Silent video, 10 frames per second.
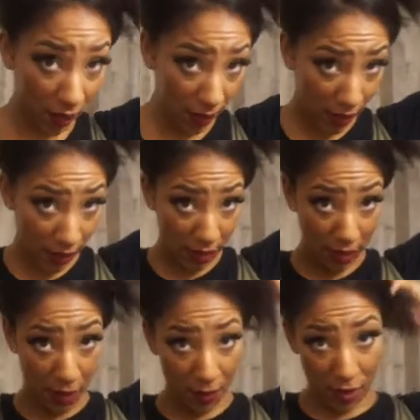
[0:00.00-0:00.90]

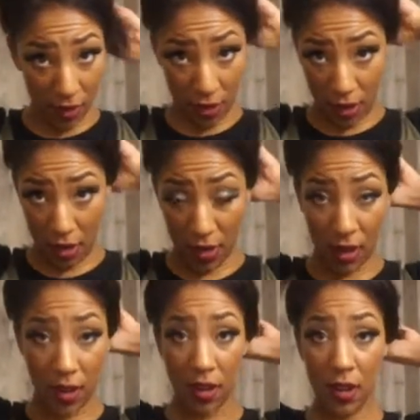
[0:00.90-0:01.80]

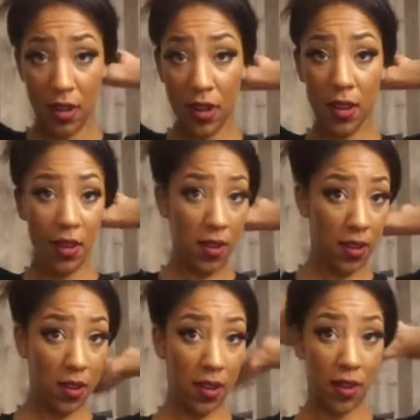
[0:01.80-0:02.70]
Something
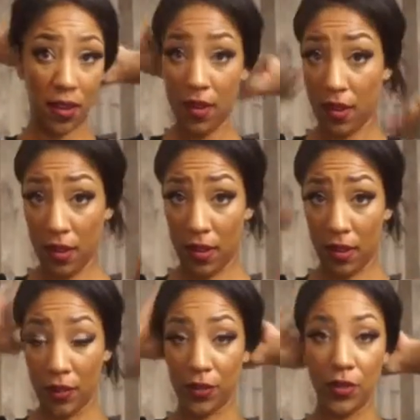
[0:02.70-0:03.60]

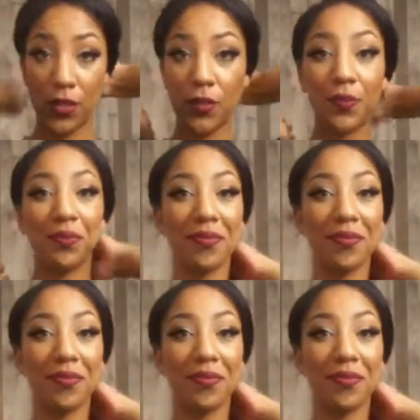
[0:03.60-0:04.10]
else.